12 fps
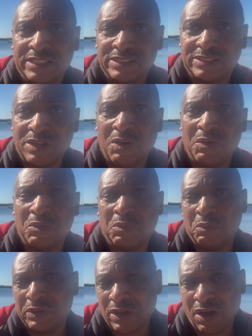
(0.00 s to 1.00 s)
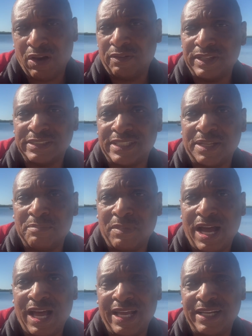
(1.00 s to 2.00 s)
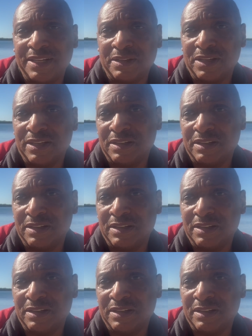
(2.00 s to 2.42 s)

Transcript: So with all of this in mind,